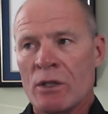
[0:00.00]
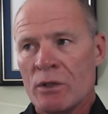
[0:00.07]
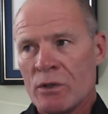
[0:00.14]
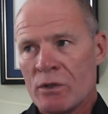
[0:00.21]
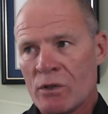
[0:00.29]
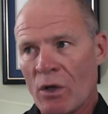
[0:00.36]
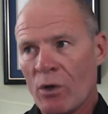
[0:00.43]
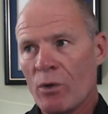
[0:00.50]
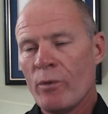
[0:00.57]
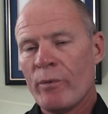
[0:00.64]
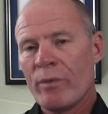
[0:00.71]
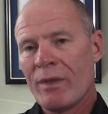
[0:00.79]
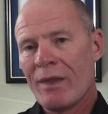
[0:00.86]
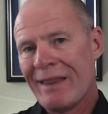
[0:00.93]

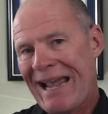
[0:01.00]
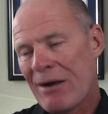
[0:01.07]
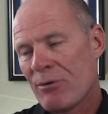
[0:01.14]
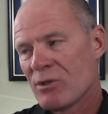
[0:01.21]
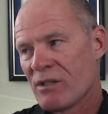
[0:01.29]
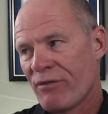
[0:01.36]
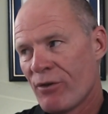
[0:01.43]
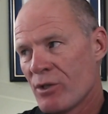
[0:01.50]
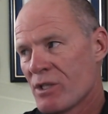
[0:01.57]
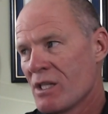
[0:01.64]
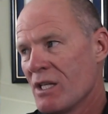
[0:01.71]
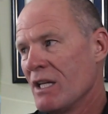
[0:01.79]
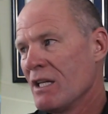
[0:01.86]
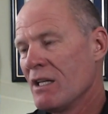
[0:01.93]
So that was the first
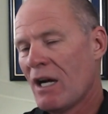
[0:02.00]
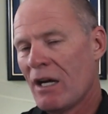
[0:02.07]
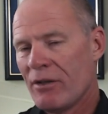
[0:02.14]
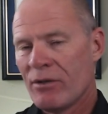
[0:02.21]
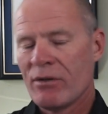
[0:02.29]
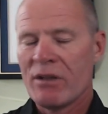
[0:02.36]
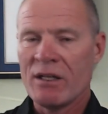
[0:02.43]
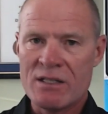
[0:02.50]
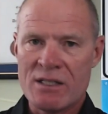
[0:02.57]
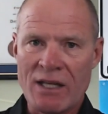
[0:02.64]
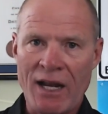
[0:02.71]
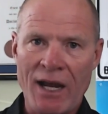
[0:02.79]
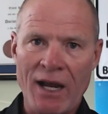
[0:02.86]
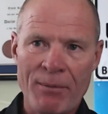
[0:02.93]
thing. Other things
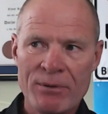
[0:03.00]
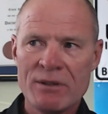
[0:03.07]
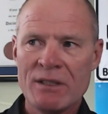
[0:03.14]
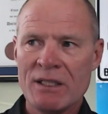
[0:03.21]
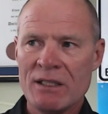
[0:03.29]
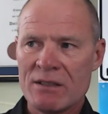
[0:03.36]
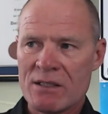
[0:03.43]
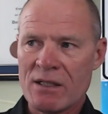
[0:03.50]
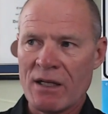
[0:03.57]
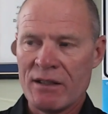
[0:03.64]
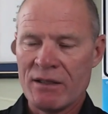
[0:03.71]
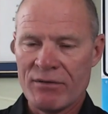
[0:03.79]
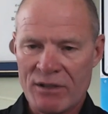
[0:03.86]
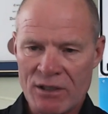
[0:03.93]
that happened
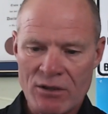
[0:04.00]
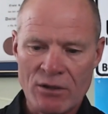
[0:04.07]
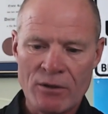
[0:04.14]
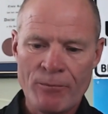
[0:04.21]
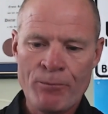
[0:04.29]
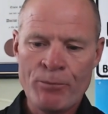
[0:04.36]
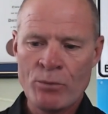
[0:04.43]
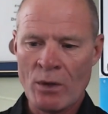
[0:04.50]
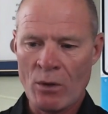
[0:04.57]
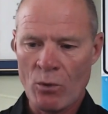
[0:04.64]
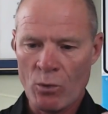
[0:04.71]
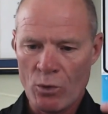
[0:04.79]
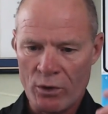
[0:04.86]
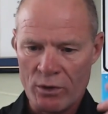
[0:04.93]
inside the vehicle
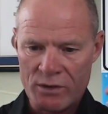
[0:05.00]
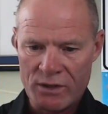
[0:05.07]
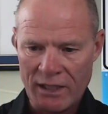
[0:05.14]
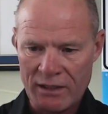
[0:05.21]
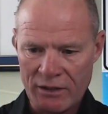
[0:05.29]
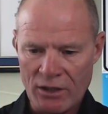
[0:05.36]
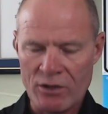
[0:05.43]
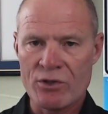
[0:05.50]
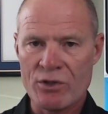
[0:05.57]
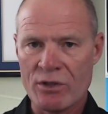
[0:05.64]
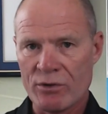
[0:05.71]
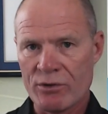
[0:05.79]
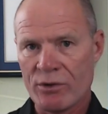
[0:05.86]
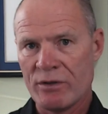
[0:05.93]
were that young
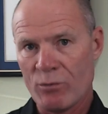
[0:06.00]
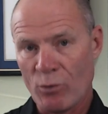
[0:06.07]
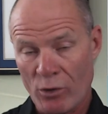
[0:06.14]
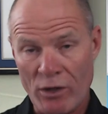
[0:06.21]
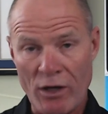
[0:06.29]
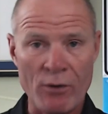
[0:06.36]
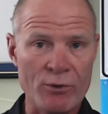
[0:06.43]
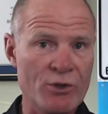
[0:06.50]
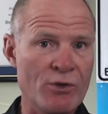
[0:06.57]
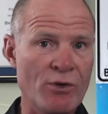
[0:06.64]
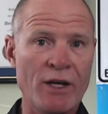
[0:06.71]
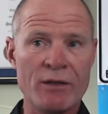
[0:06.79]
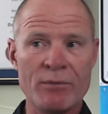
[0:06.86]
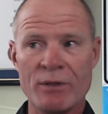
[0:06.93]
children were not
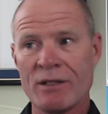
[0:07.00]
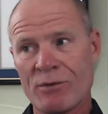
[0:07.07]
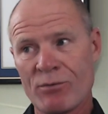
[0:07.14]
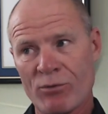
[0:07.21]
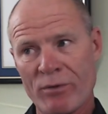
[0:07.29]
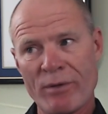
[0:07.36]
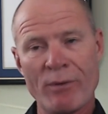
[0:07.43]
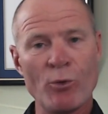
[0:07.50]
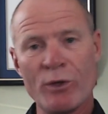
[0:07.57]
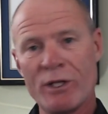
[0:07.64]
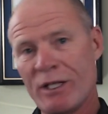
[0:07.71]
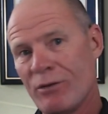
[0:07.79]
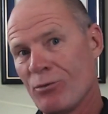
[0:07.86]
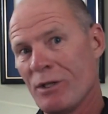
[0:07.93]
restrained, because remember, we
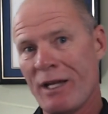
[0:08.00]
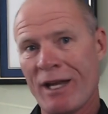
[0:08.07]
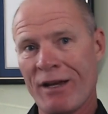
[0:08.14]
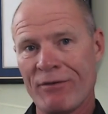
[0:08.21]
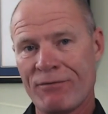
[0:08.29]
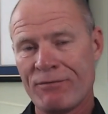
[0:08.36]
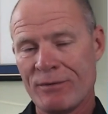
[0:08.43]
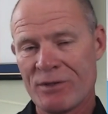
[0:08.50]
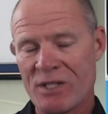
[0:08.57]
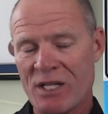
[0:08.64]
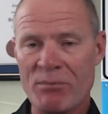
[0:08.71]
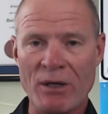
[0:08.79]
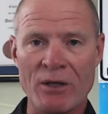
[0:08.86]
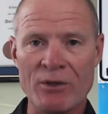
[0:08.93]
didn't really have
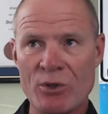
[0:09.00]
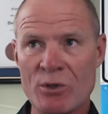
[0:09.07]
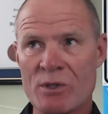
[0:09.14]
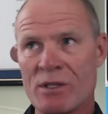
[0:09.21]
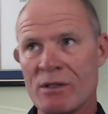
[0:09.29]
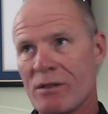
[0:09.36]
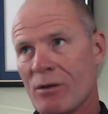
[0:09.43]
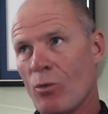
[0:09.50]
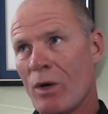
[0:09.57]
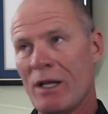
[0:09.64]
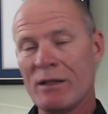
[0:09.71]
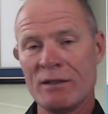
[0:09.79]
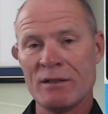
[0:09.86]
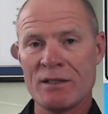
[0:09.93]
seatbelt use until
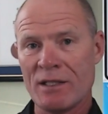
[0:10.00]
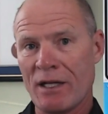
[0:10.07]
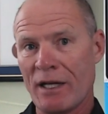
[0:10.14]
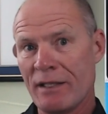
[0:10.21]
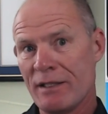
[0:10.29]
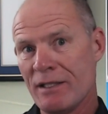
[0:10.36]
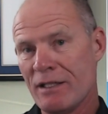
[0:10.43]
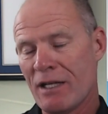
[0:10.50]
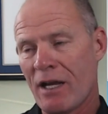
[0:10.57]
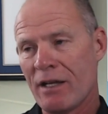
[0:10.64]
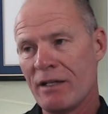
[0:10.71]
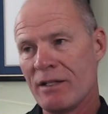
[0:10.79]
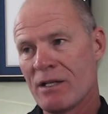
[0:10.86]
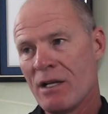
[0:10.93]
well into the
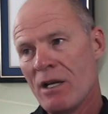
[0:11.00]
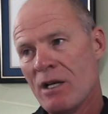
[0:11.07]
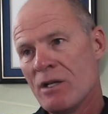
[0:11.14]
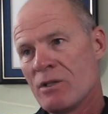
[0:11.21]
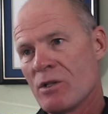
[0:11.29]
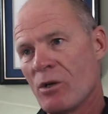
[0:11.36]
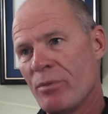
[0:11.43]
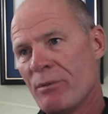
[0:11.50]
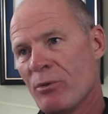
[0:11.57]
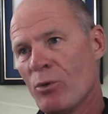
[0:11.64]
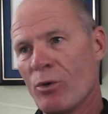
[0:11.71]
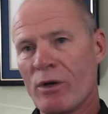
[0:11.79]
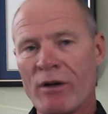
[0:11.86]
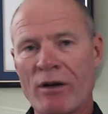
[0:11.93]
1990s. So
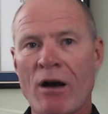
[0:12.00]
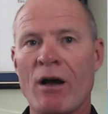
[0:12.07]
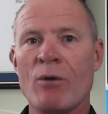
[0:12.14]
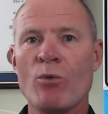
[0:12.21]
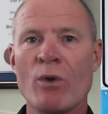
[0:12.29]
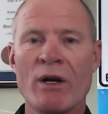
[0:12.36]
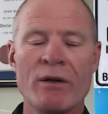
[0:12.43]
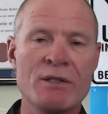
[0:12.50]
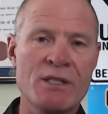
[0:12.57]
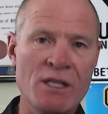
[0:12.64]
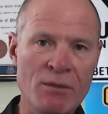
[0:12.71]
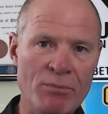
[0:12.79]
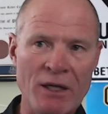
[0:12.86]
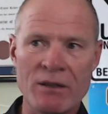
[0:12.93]
people were not wearing
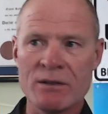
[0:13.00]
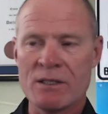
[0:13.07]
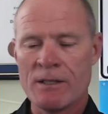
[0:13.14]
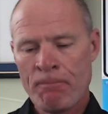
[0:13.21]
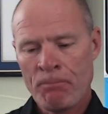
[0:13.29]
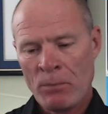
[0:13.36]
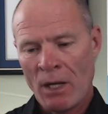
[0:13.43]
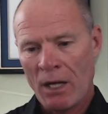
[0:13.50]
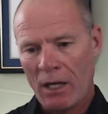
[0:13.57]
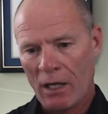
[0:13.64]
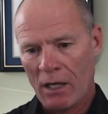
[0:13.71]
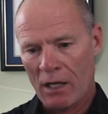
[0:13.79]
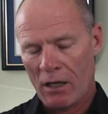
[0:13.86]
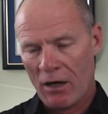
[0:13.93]
seatbelts.
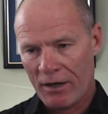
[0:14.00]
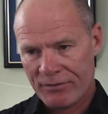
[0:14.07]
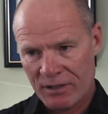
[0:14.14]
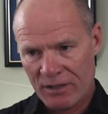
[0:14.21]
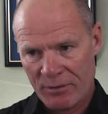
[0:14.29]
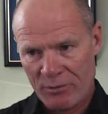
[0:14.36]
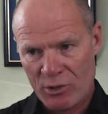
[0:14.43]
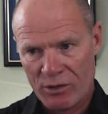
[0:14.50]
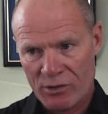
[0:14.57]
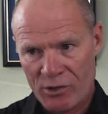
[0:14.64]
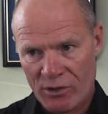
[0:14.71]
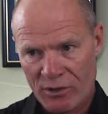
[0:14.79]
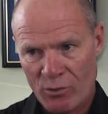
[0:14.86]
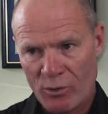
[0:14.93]
Oftentimes young
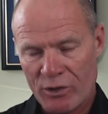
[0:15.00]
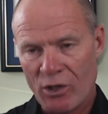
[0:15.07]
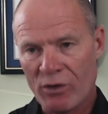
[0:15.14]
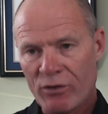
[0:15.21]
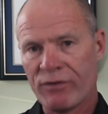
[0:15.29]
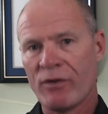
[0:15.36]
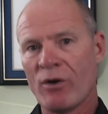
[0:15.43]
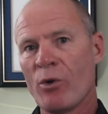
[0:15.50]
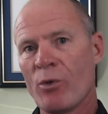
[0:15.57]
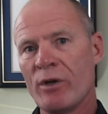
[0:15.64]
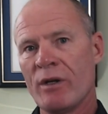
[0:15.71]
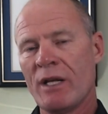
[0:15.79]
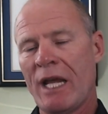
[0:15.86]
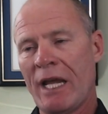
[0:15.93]
children would go
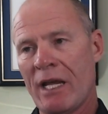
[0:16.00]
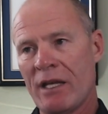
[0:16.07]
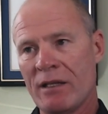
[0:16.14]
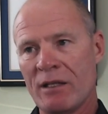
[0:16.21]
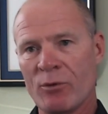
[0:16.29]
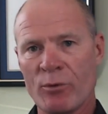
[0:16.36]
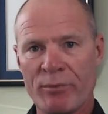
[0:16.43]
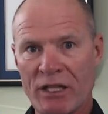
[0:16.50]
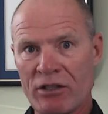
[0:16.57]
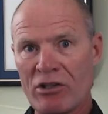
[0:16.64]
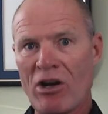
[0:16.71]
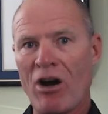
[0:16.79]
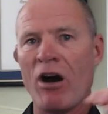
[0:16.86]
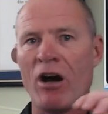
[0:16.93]
forward and there were big
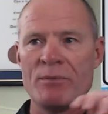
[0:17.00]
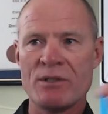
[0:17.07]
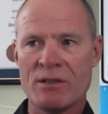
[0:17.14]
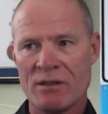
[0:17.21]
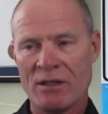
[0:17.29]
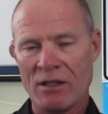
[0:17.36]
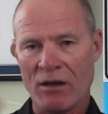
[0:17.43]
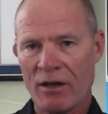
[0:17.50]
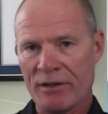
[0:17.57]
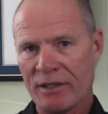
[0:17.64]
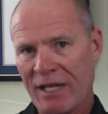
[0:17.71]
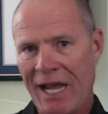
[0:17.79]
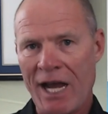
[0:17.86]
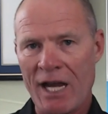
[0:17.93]
knobs on the
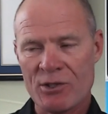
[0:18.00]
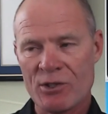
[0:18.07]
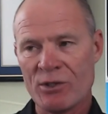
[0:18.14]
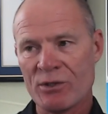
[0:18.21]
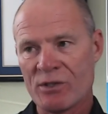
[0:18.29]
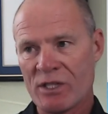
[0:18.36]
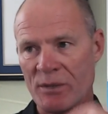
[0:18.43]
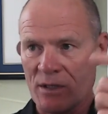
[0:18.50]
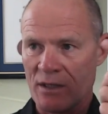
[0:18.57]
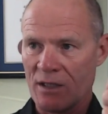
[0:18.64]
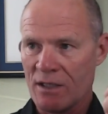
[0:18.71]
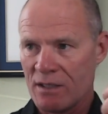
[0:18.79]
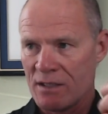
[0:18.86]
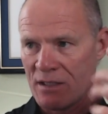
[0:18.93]
dash and those types of
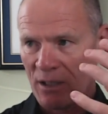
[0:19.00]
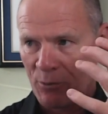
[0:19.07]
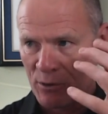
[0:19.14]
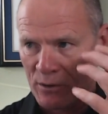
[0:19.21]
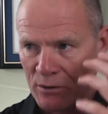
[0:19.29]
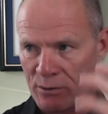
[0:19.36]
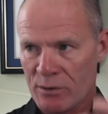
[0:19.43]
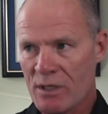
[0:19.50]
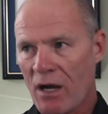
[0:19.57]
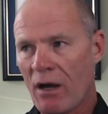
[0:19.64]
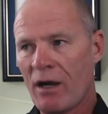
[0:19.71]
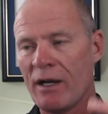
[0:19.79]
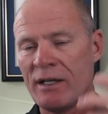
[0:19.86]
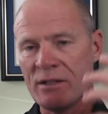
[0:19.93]
things, and they would lose
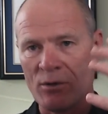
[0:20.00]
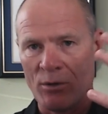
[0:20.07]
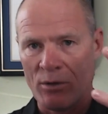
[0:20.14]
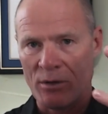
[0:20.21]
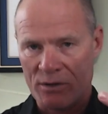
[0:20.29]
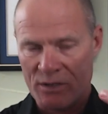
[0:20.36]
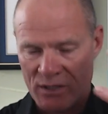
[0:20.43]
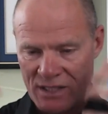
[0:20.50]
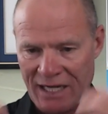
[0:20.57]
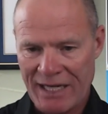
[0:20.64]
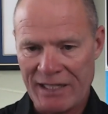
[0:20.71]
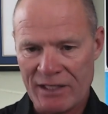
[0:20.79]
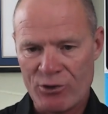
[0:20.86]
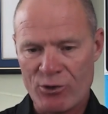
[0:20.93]
eyes or
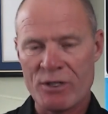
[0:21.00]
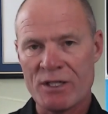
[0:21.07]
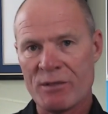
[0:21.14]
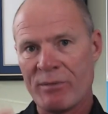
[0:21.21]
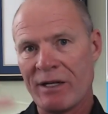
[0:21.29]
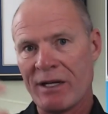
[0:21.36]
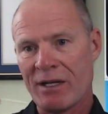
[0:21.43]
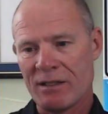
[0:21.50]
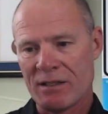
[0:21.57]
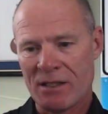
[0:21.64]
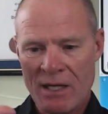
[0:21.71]
sustain injuries because